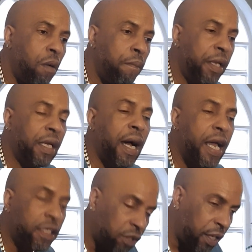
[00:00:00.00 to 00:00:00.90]
been
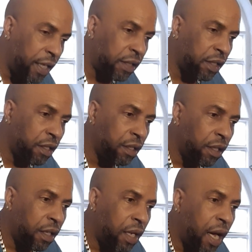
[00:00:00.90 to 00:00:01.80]
isolated
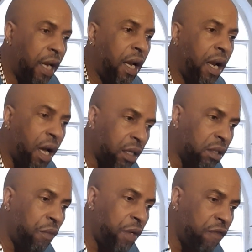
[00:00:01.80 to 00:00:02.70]
and locked
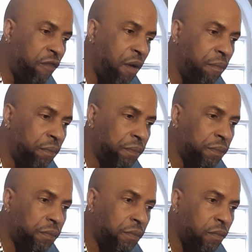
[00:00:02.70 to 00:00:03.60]
away from
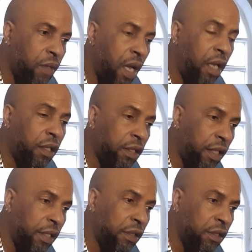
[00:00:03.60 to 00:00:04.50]
a lot of
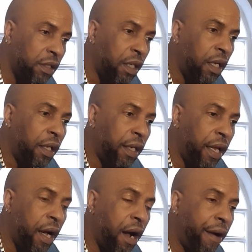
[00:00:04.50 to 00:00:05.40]
things.
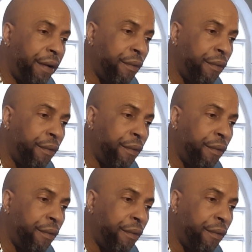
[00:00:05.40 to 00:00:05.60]
They are the